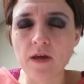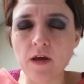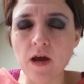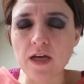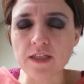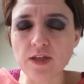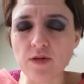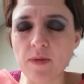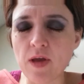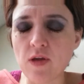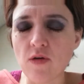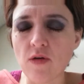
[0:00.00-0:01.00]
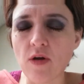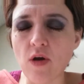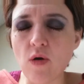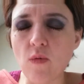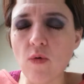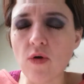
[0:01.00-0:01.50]
I ask that you make your
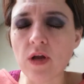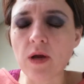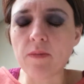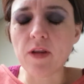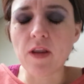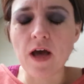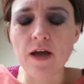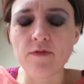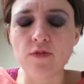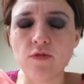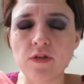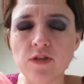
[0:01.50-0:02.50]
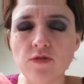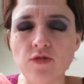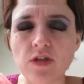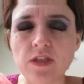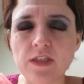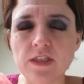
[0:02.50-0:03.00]
word come alive to us, Lord
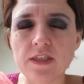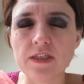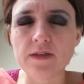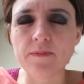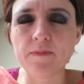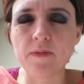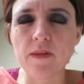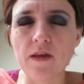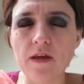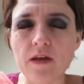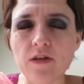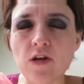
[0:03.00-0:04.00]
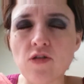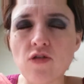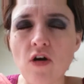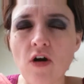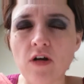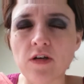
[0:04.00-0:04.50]
Jesus, and touch
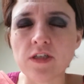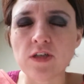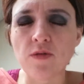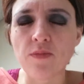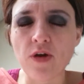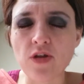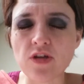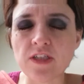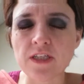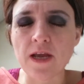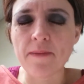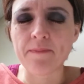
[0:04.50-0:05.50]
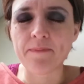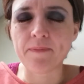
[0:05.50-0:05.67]
our hearts in your precious name.